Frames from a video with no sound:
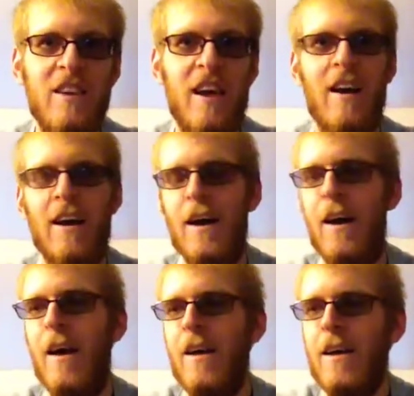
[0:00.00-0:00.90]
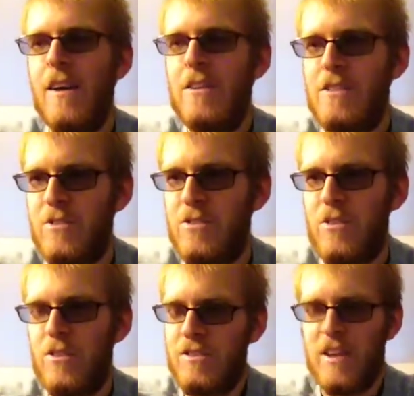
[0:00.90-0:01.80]
So it was
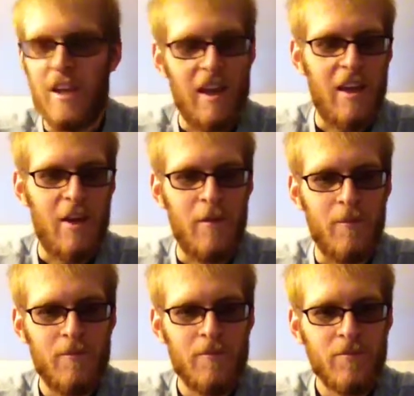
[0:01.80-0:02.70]
cool to see him.